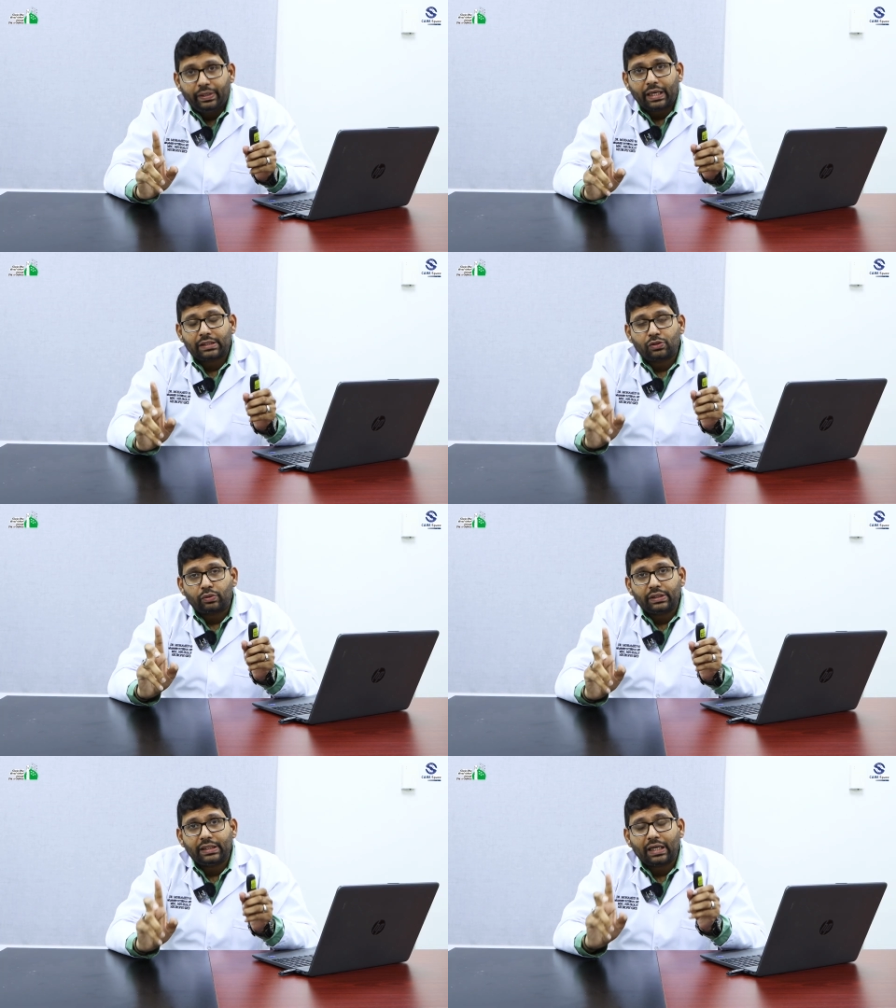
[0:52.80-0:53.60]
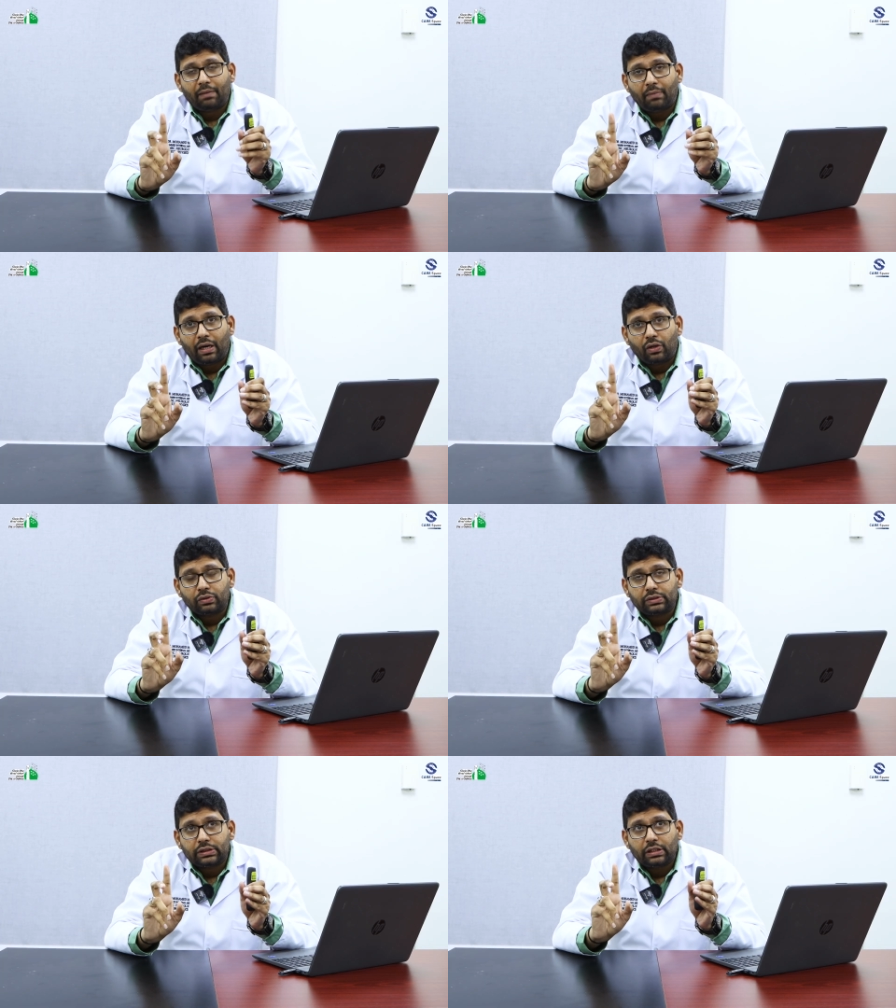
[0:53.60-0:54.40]
we are talking
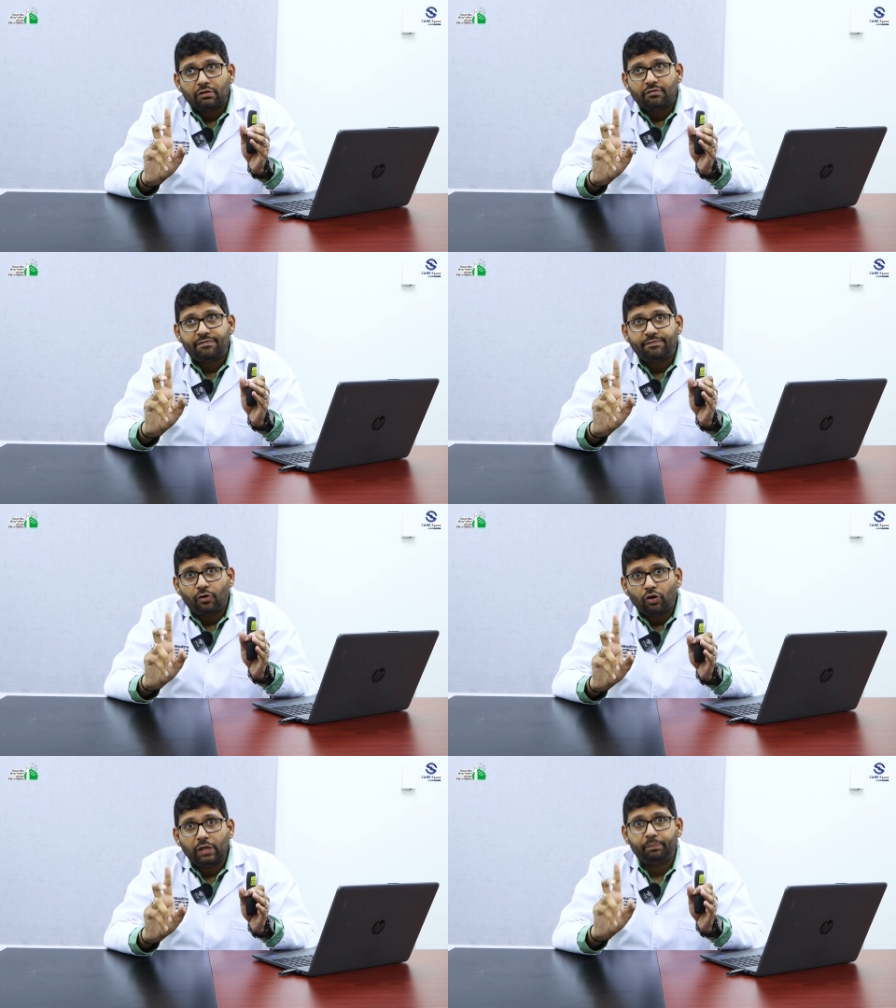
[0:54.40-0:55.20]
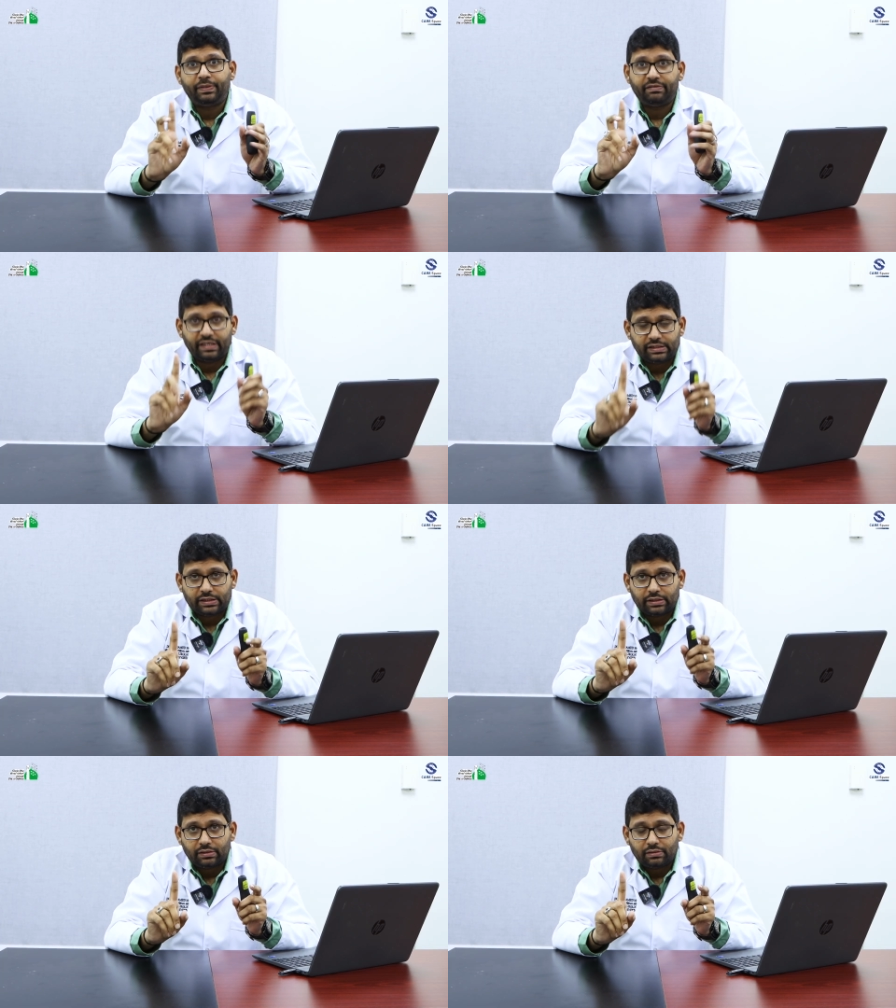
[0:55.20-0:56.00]
about fall
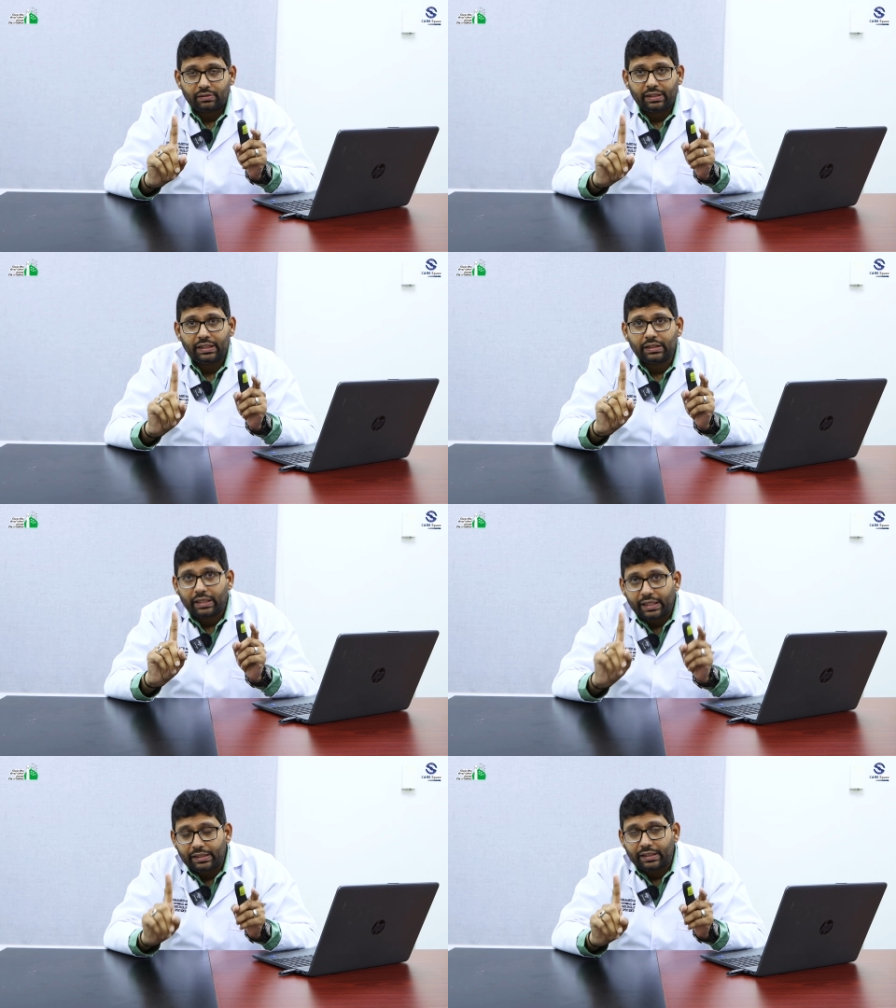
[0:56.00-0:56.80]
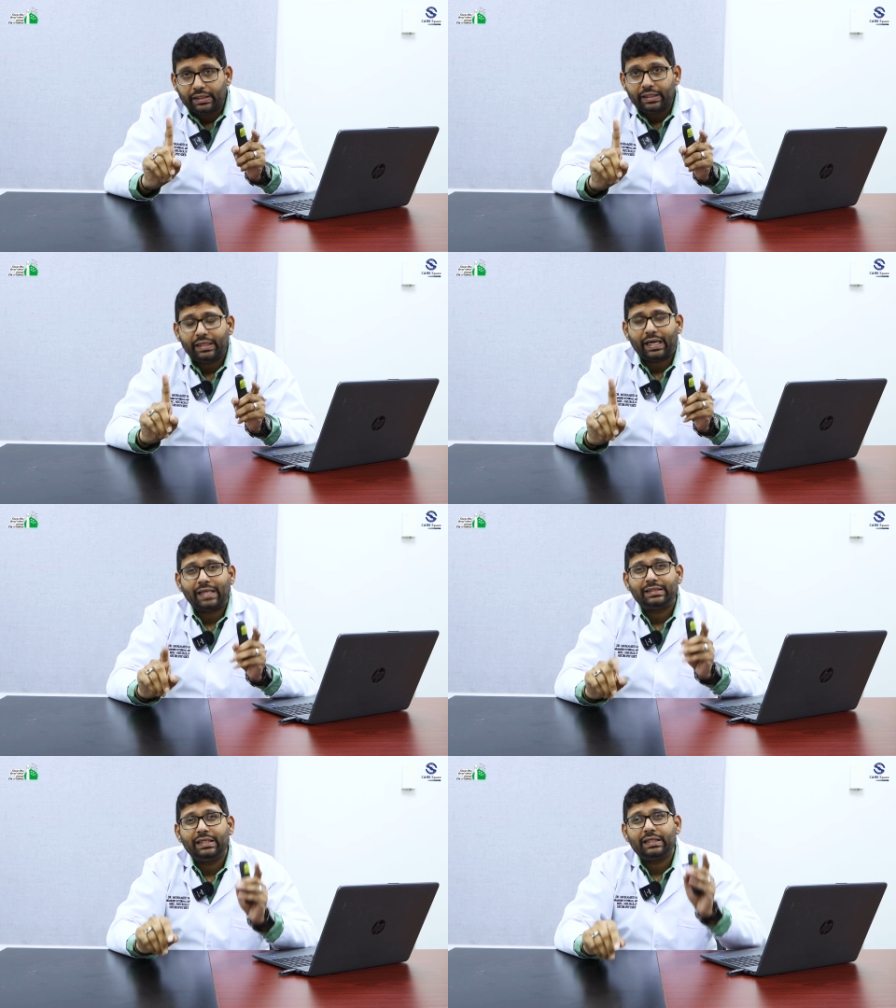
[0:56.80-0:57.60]
prevention in the elderly,
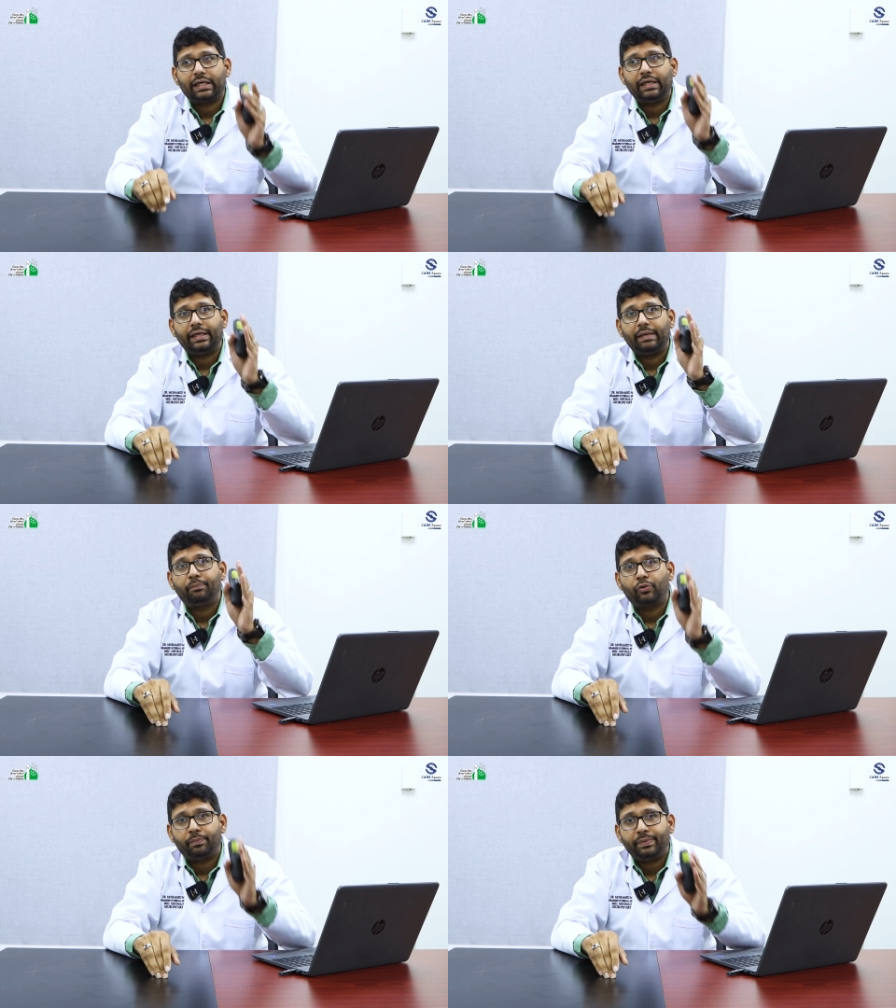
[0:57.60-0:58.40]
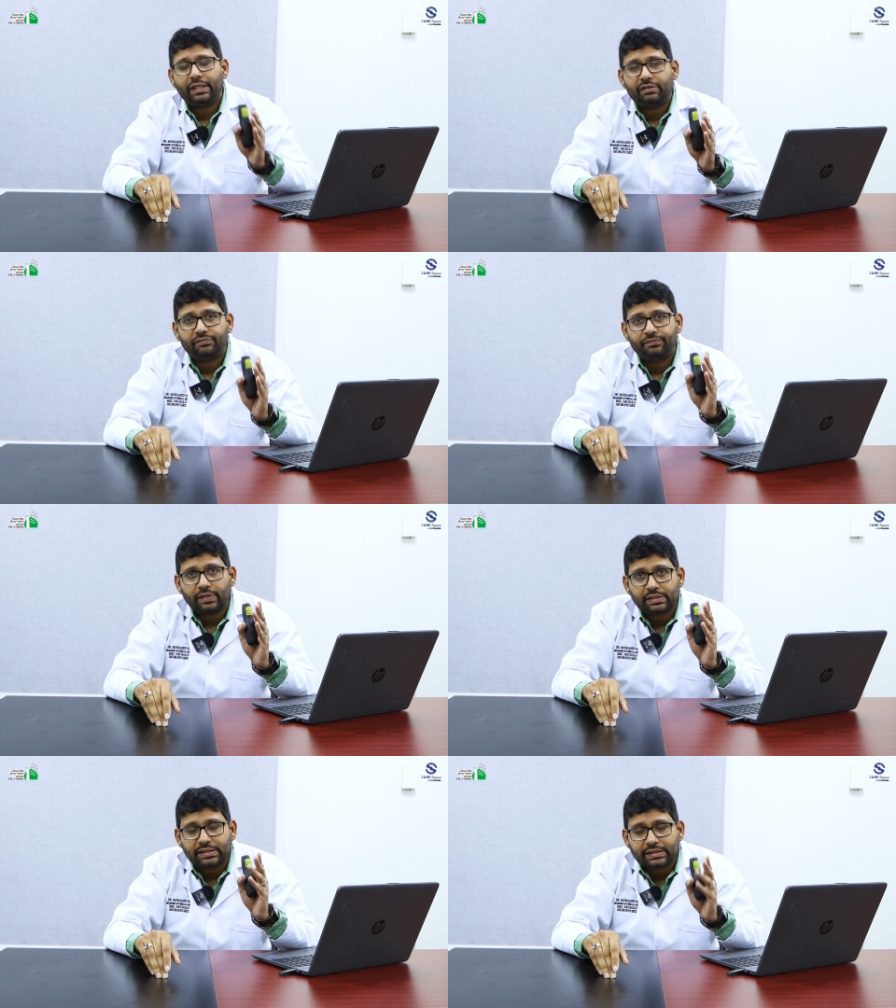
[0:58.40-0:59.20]
I think an appropriate
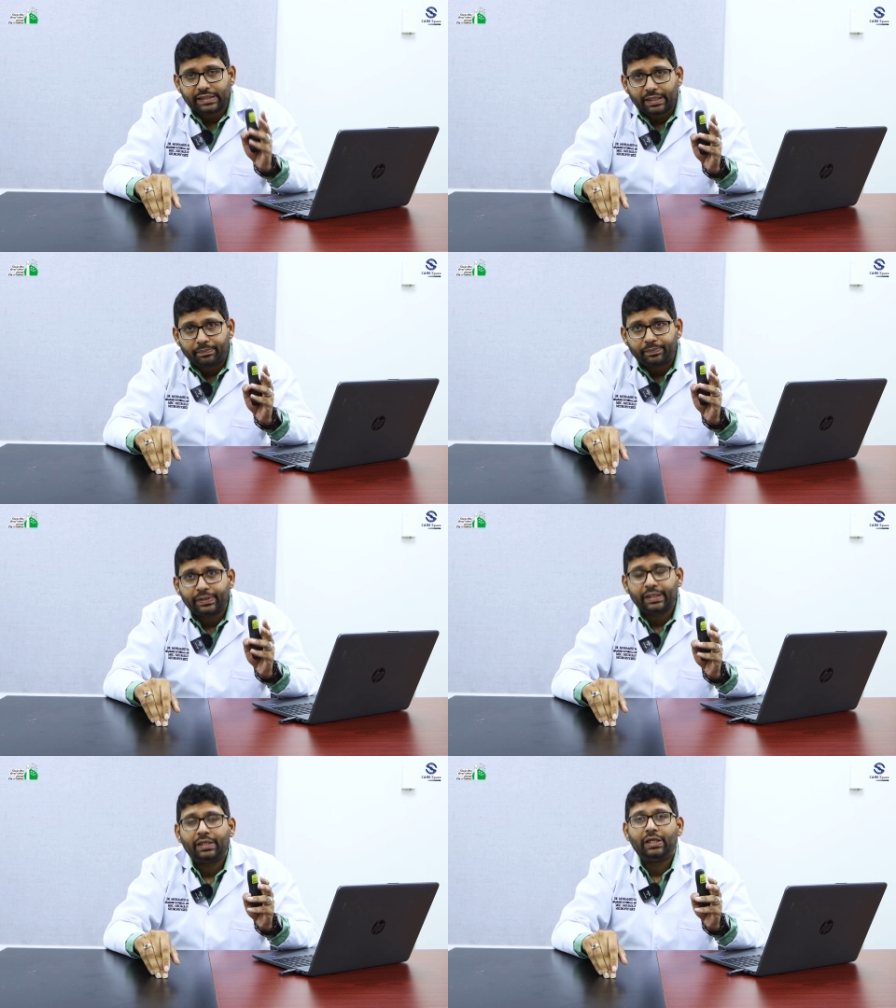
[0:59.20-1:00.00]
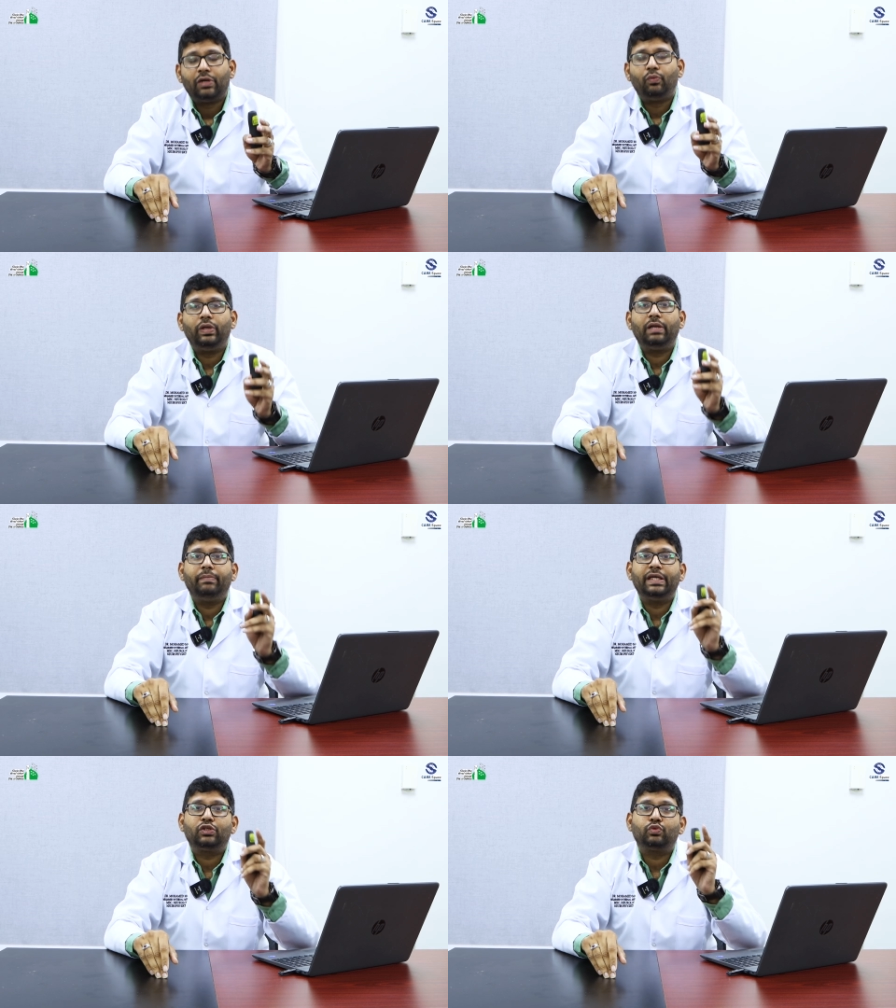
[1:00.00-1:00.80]
first step will
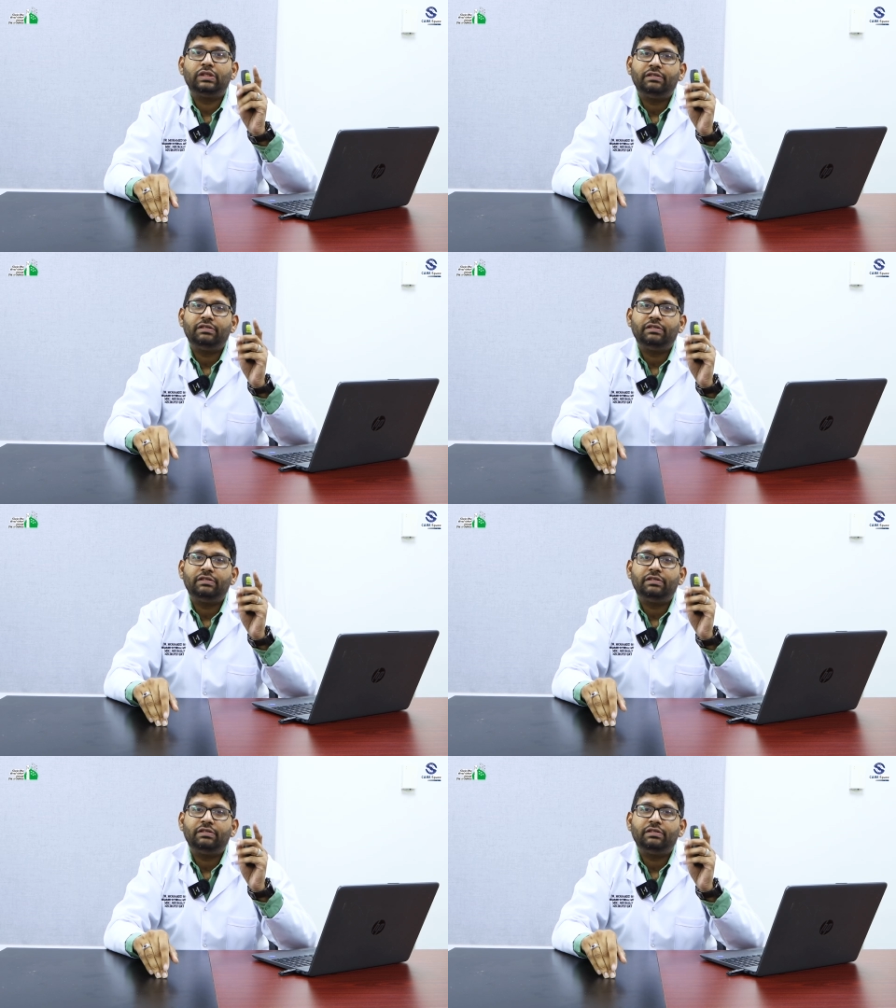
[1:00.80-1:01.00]
be to